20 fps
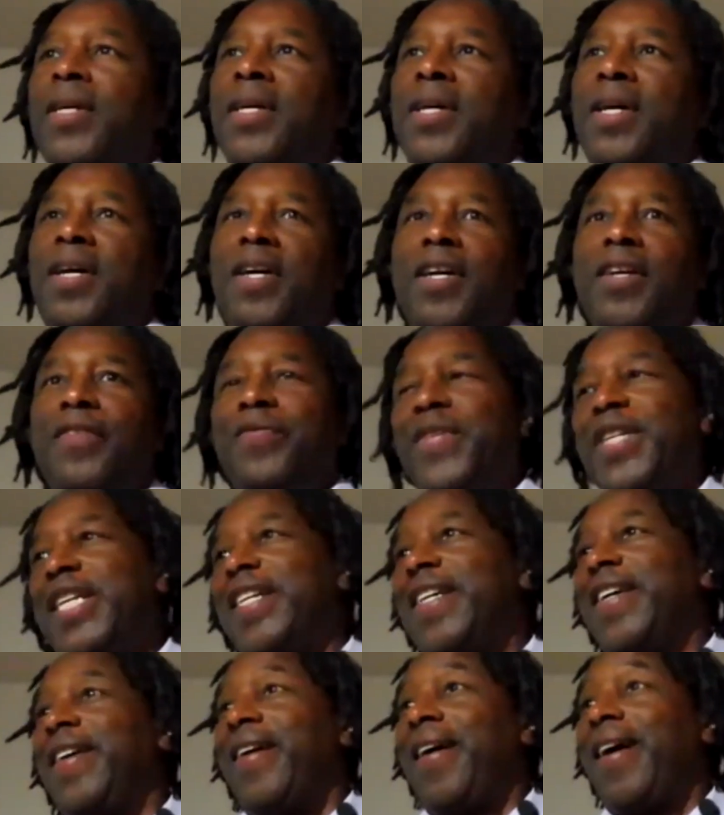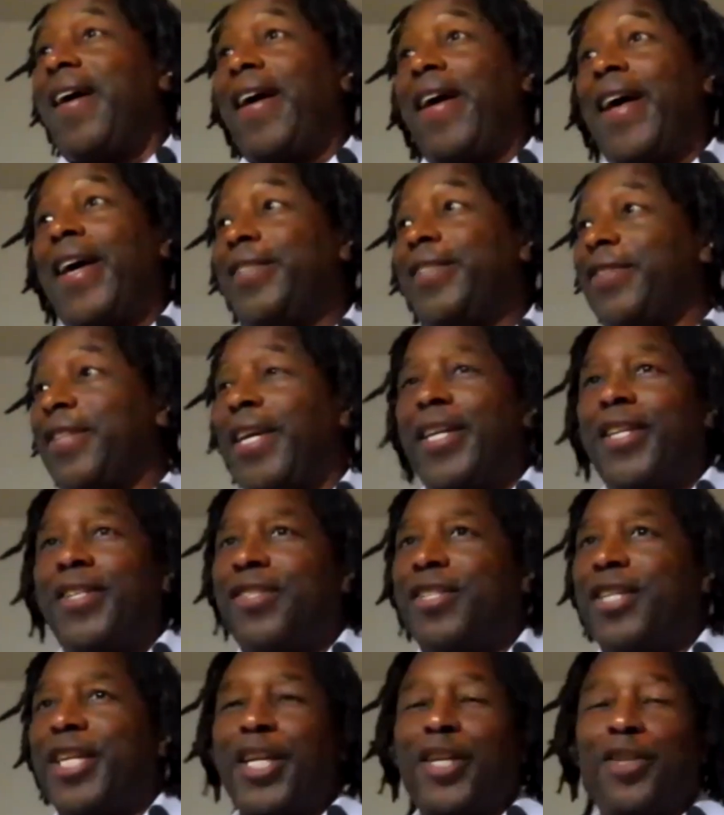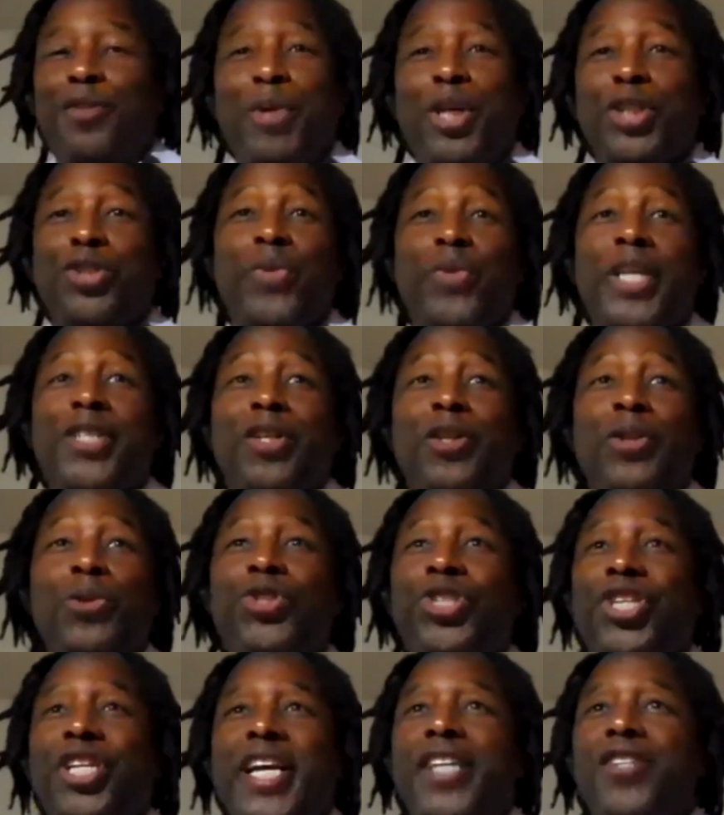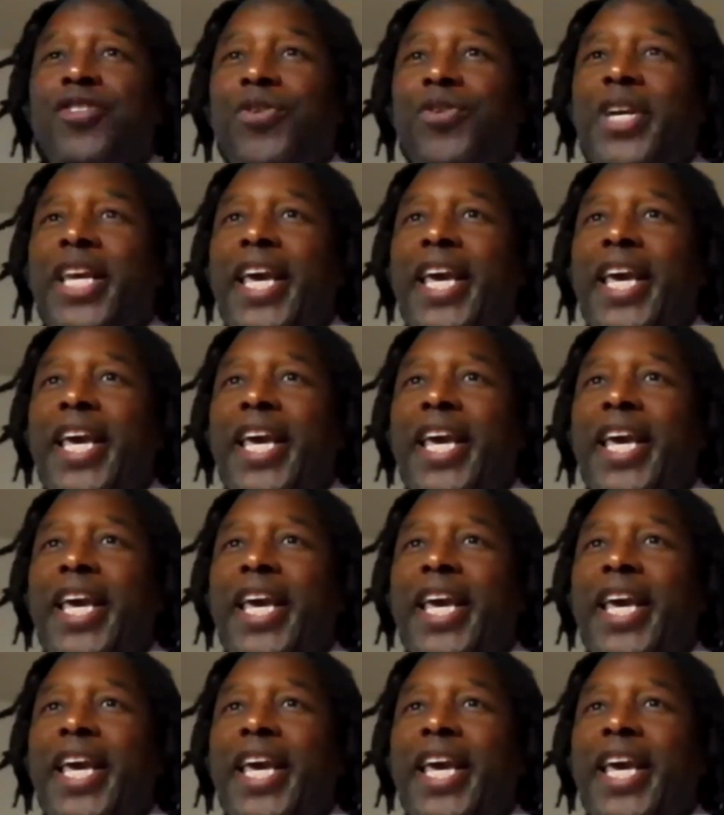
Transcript: Uh, I say get as much resolution as you